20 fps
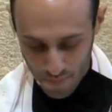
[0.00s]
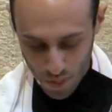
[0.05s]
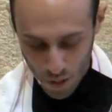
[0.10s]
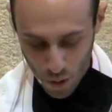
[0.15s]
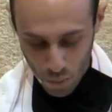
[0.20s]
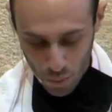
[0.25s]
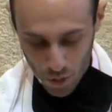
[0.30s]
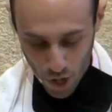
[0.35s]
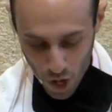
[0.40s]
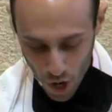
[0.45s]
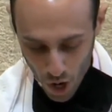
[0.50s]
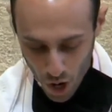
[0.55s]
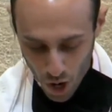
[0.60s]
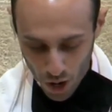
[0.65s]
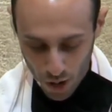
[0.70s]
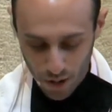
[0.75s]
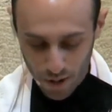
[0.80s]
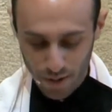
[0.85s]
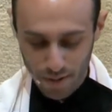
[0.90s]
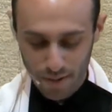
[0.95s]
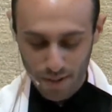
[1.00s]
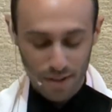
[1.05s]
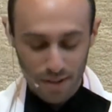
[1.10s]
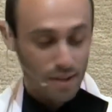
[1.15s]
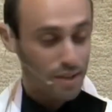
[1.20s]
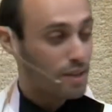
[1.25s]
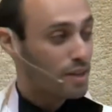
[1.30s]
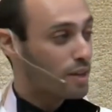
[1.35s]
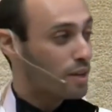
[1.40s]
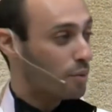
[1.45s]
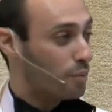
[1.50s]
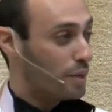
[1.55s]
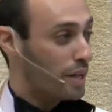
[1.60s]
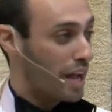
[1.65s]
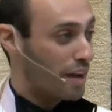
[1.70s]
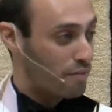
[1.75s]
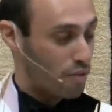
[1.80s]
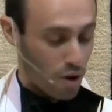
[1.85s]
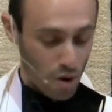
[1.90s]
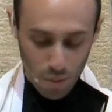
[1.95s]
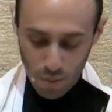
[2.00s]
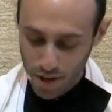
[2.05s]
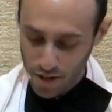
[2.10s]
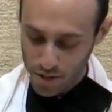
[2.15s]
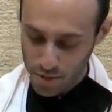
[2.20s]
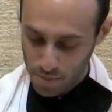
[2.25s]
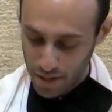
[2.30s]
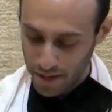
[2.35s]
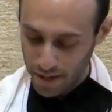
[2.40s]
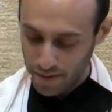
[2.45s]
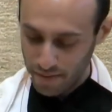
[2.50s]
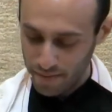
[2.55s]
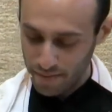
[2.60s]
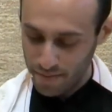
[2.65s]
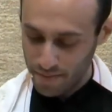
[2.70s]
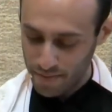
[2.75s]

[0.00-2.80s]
We have always been,